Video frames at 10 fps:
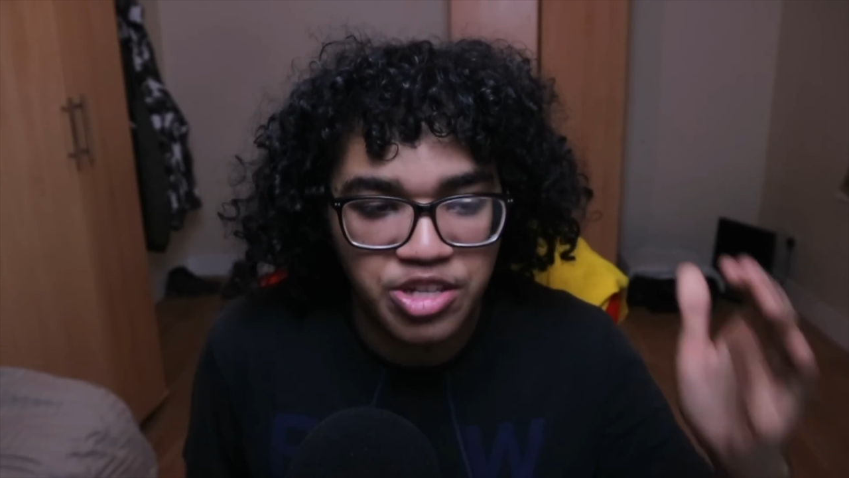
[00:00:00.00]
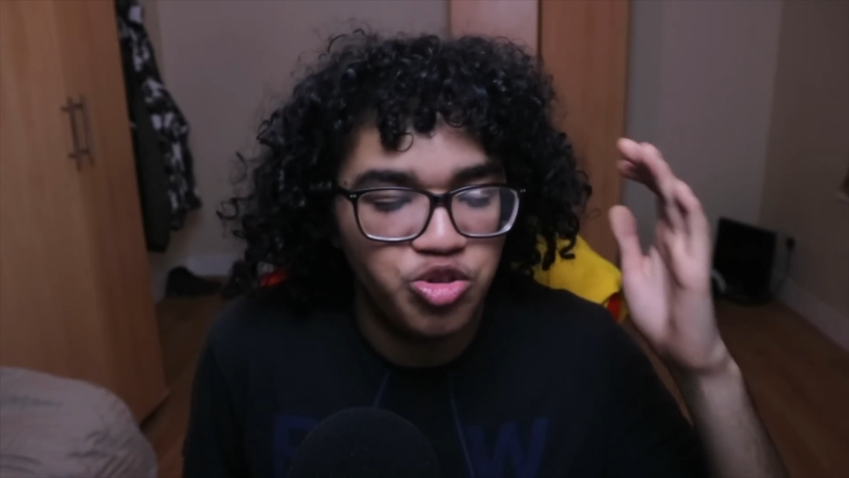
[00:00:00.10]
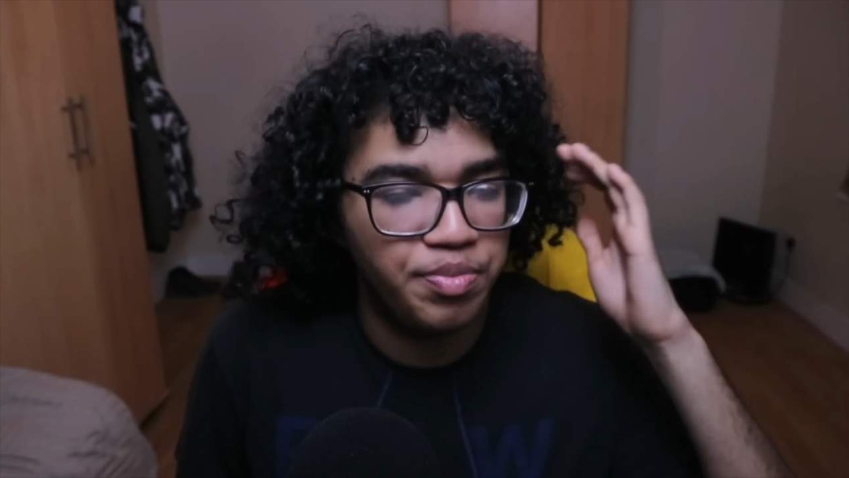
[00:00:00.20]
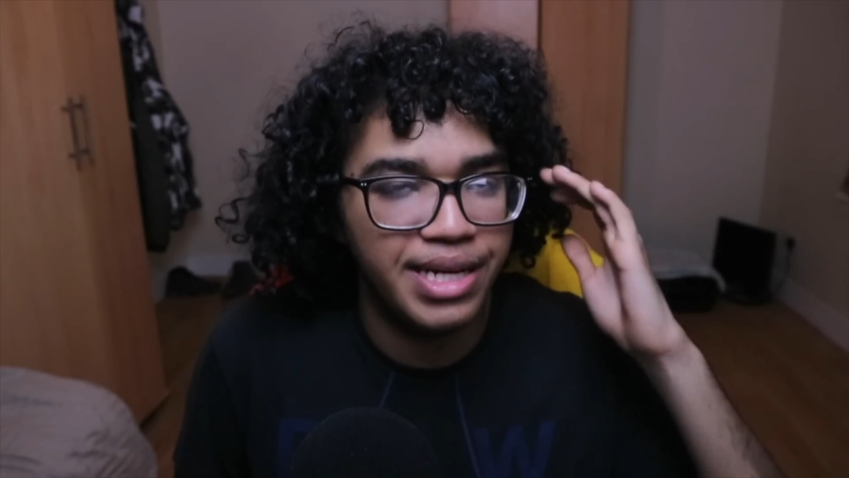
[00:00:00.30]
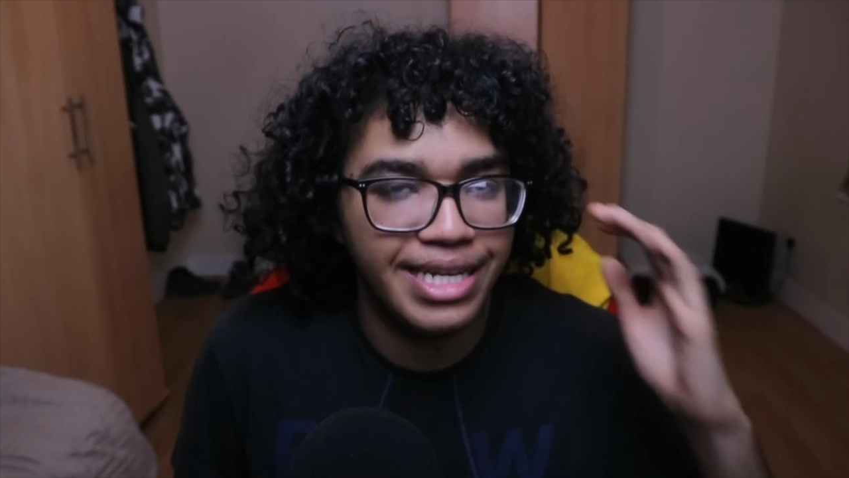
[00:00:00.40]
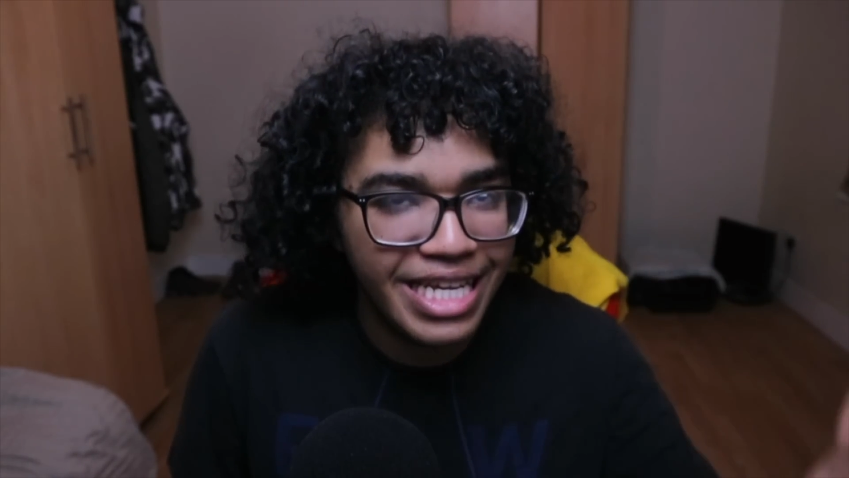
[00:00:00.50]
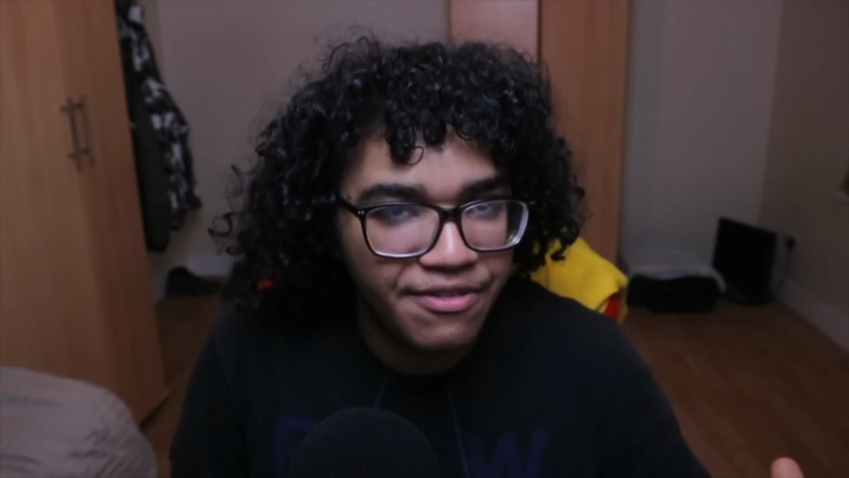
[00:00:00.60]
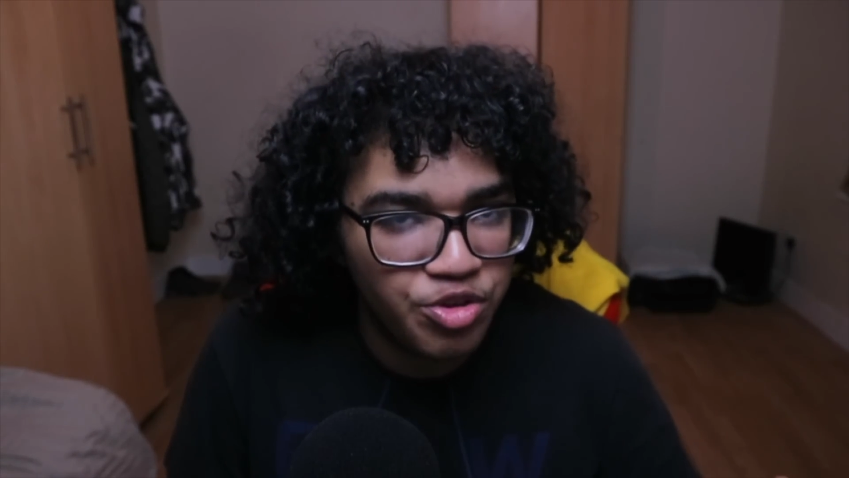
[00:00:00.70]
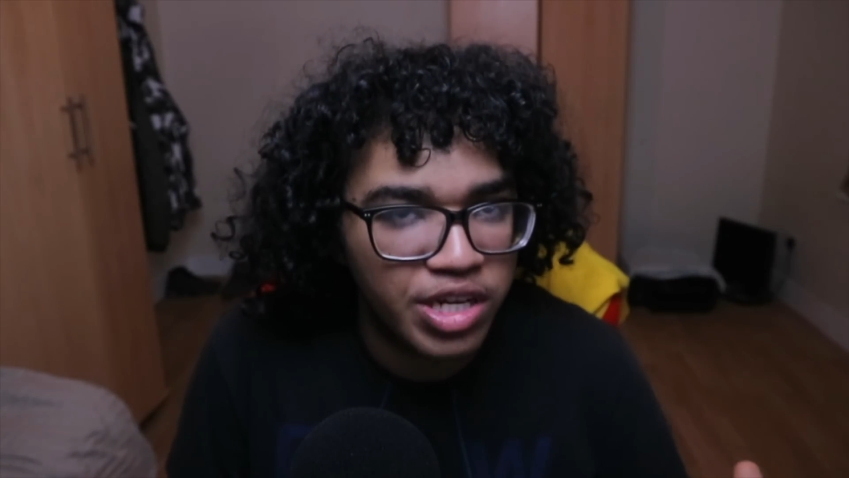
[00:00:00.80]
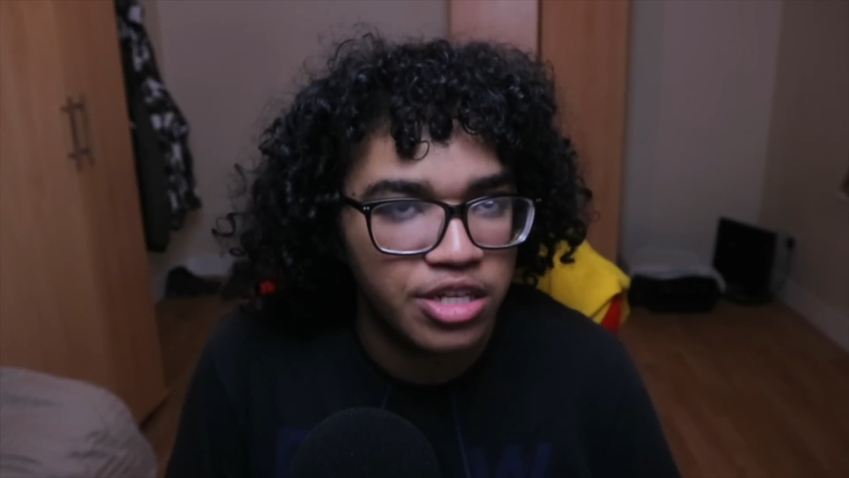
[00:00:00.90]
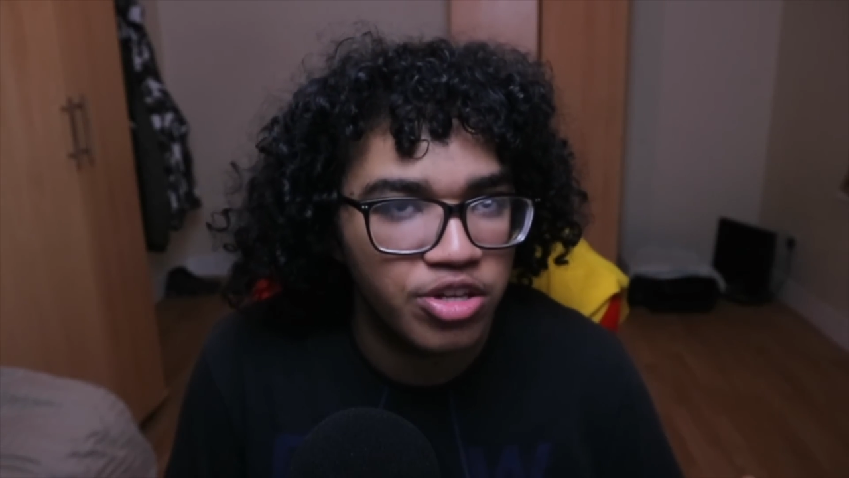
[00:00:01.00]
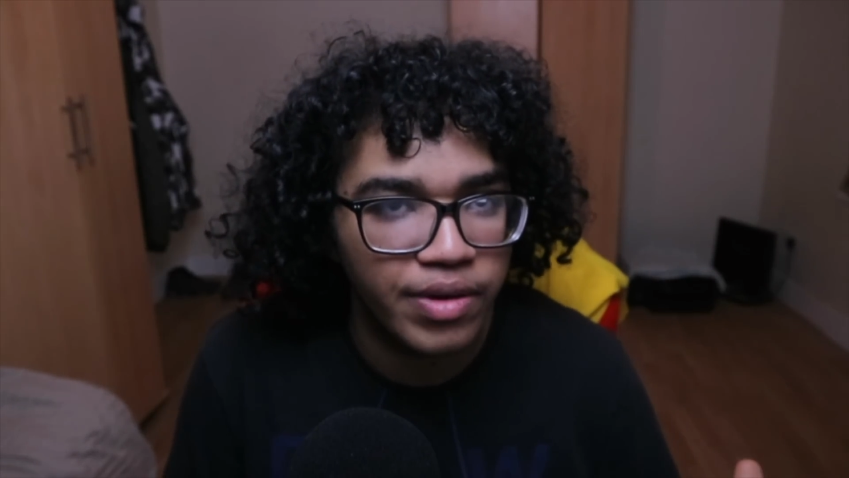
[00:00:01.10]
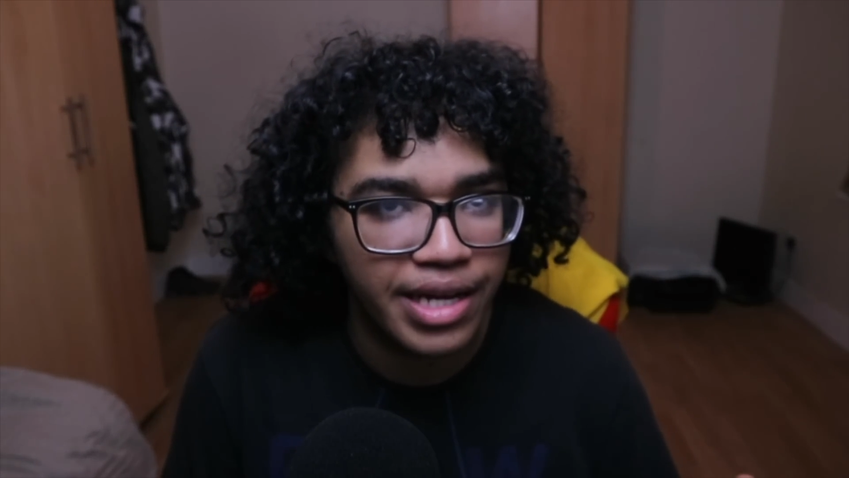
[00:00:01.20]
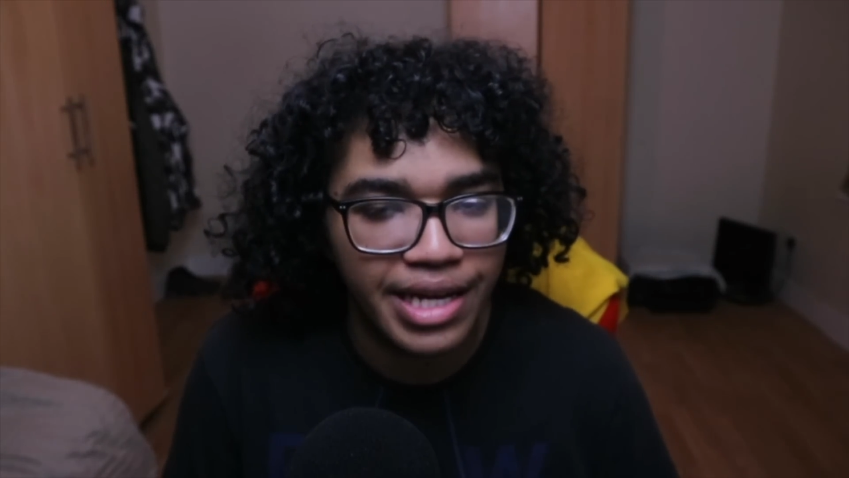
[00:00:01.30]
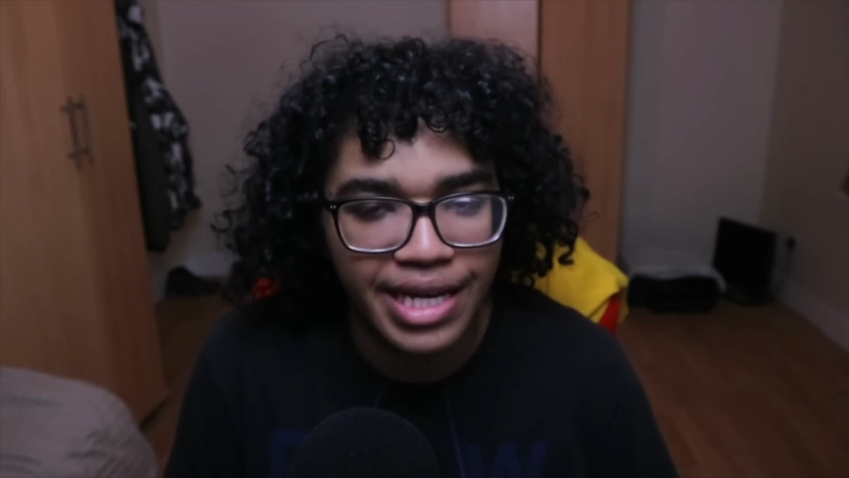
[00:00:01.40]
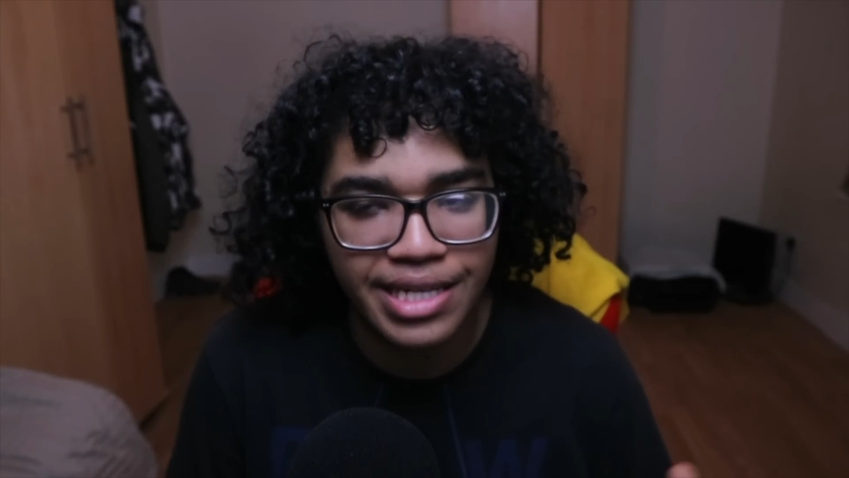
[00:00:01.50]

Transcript: and you believe you can do it,